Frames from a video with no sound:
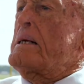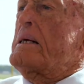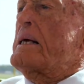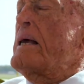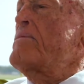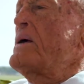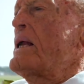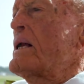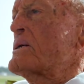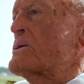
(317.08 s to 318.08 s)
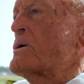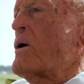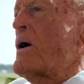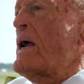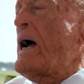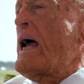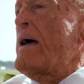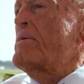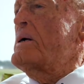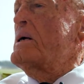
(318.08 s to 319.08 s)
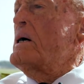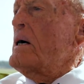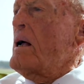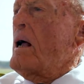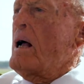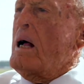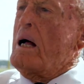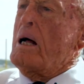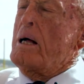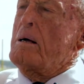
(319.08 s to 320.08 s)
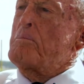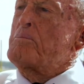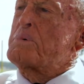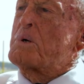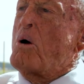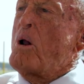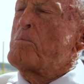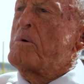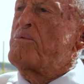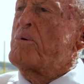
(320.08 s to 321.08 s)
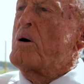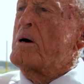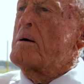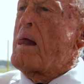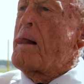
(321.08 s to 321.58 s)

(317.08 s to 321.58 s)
To give you a little story I haven't told before,